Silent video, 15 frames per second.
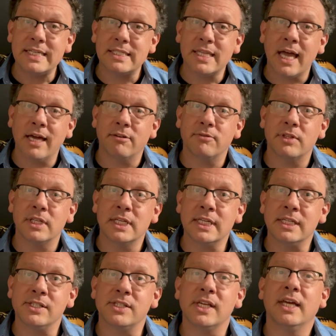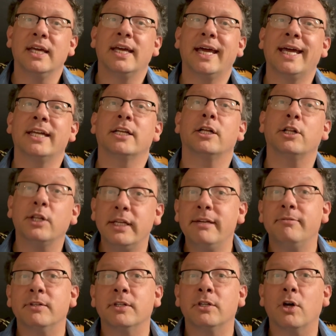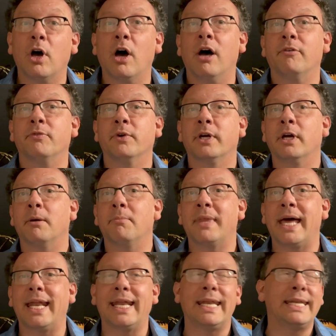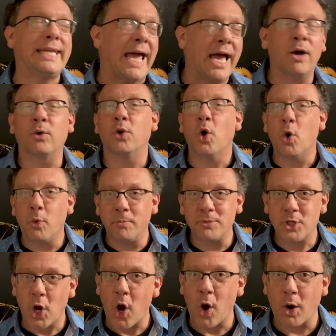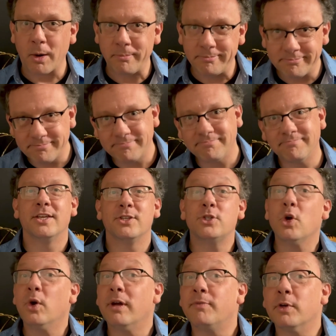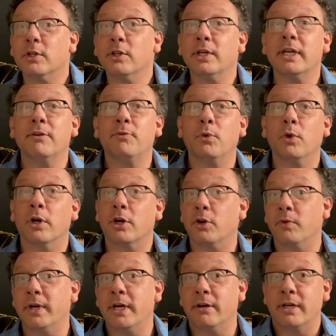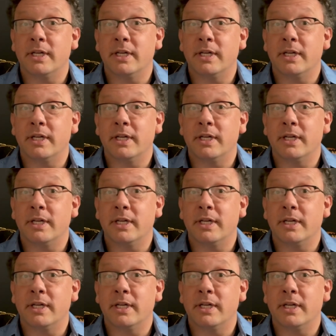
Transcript: side of things and Cleveland offering up that down-home charm. So if you're looking for a career